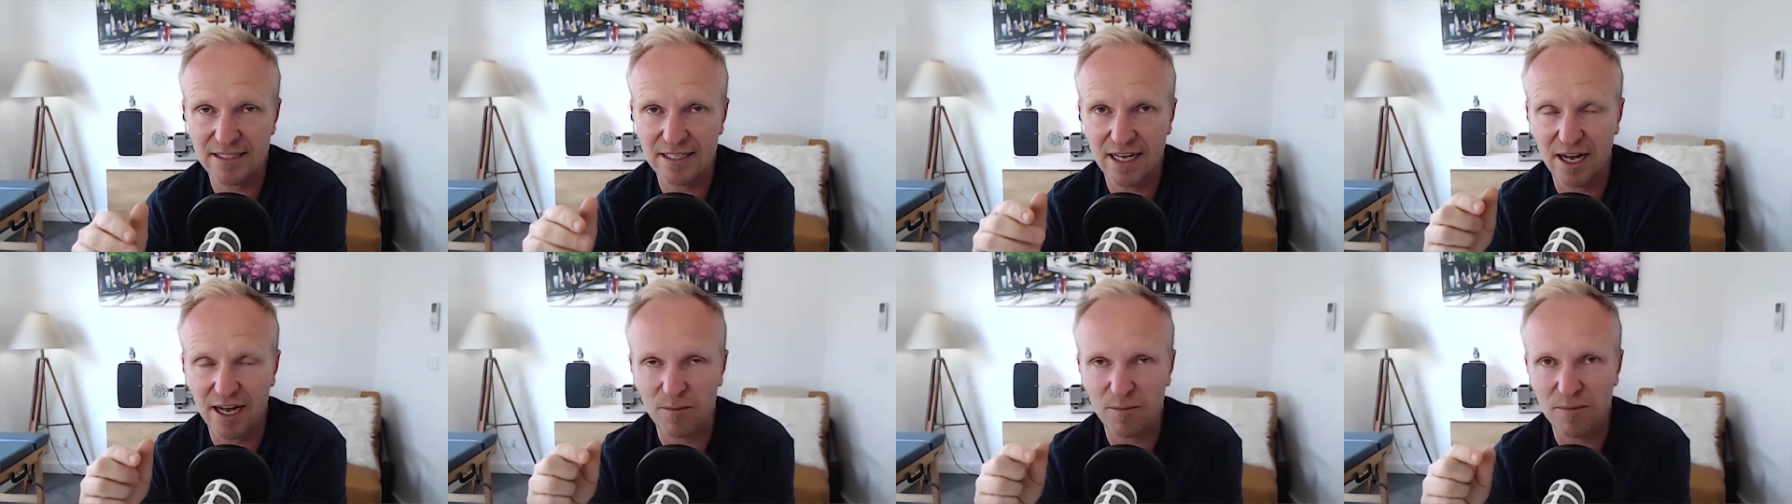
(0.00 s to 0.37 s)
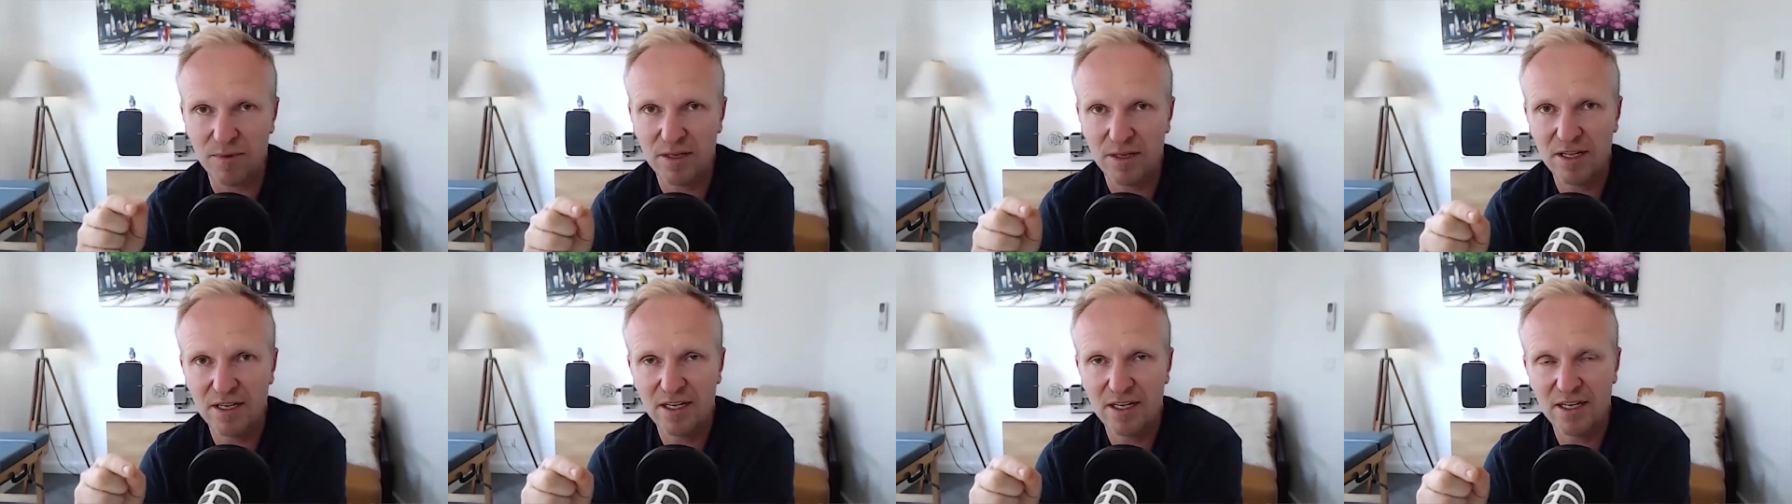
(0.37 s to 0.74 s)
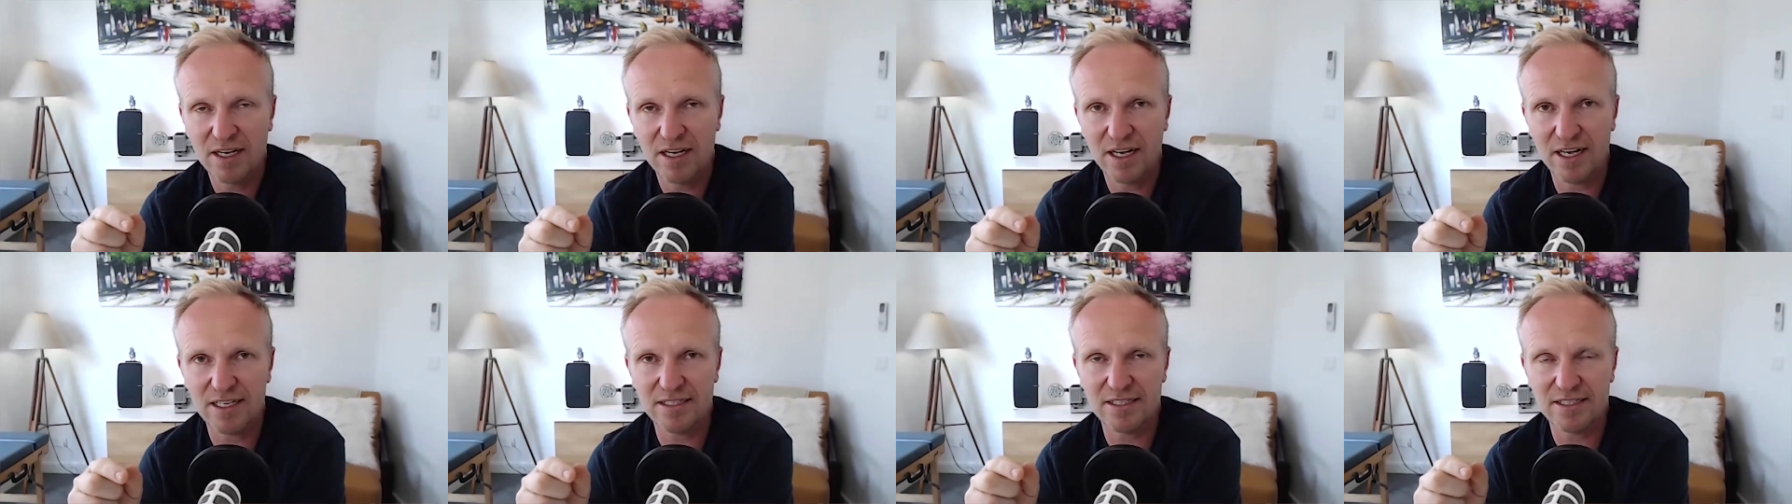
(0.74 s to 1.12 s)
Um,
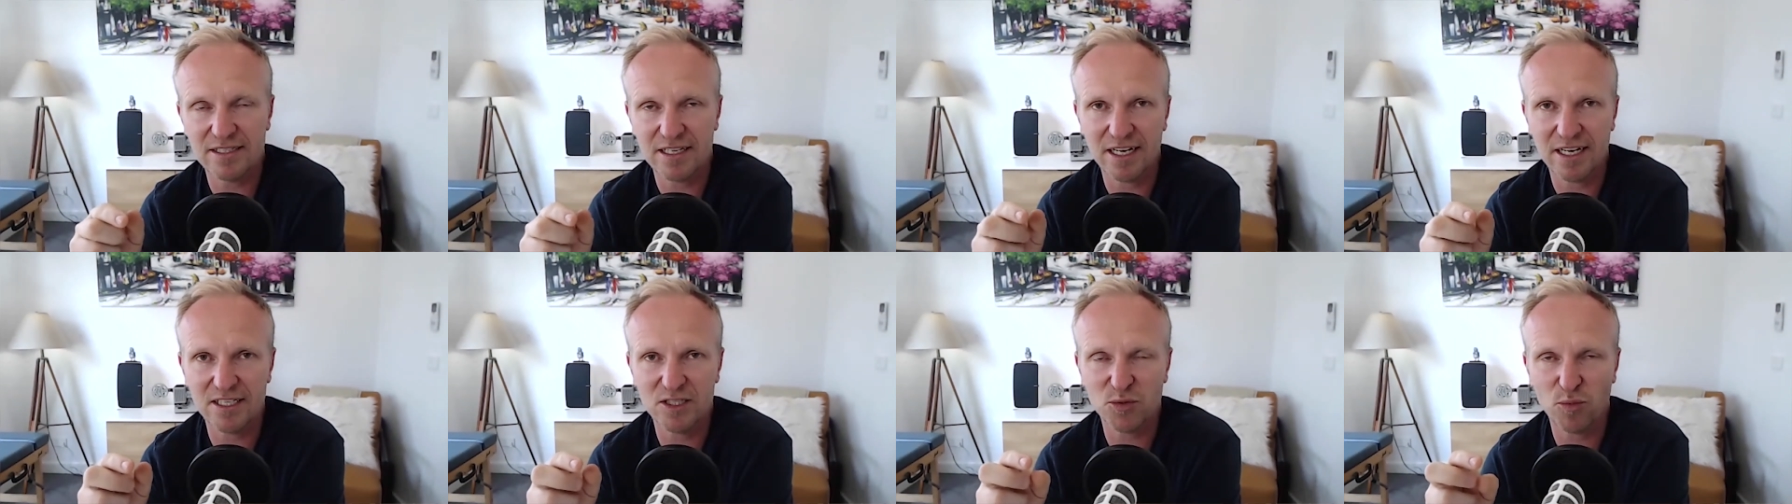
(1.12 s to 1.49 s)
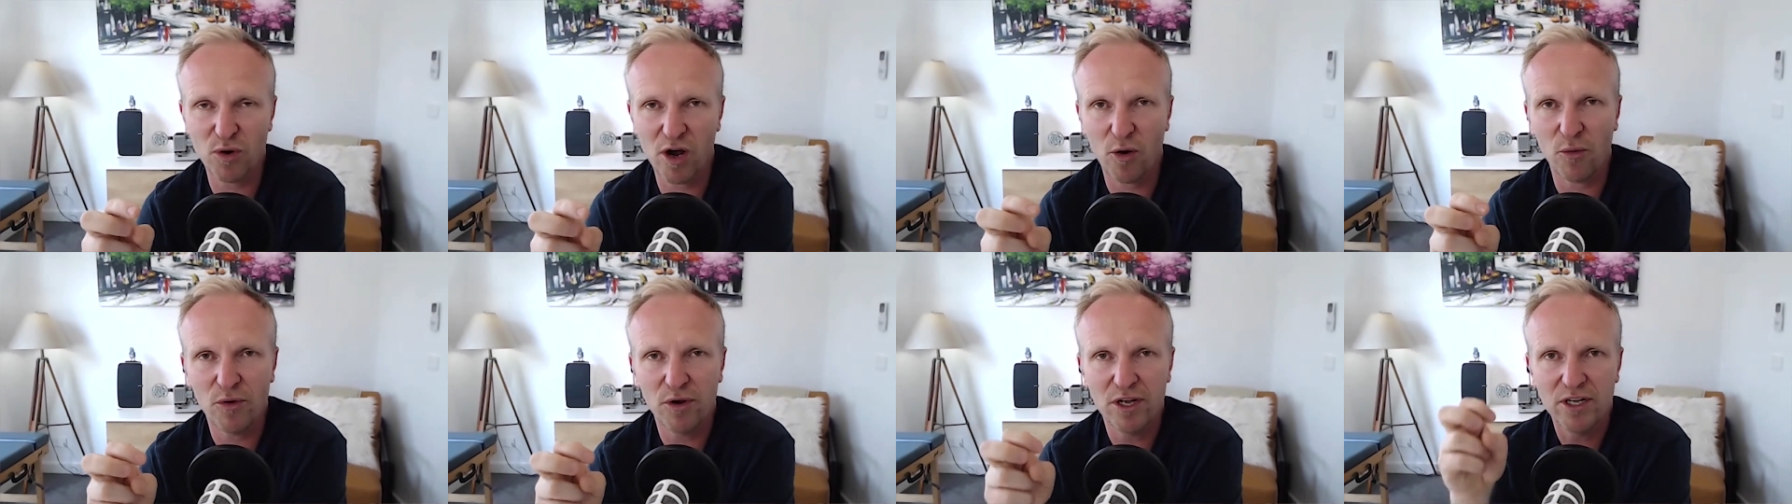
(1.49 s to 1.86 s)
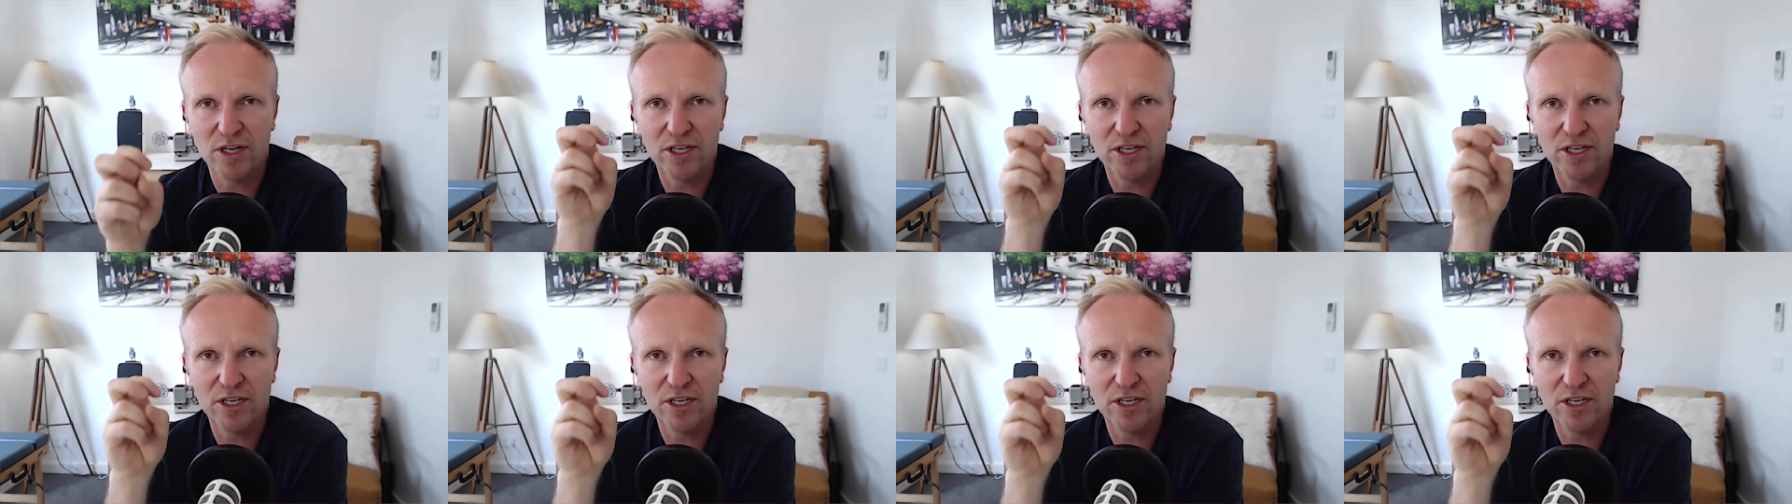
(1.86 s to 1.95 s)
as, as well.